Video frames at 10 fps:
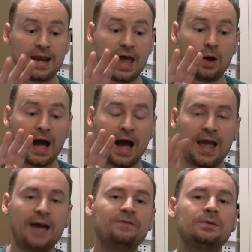Now, I
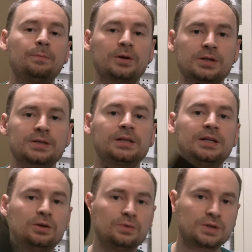haven't personally
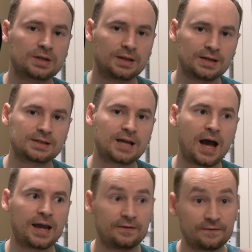used this
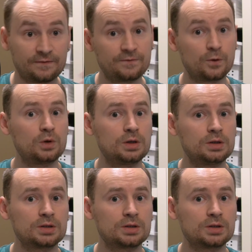guy in full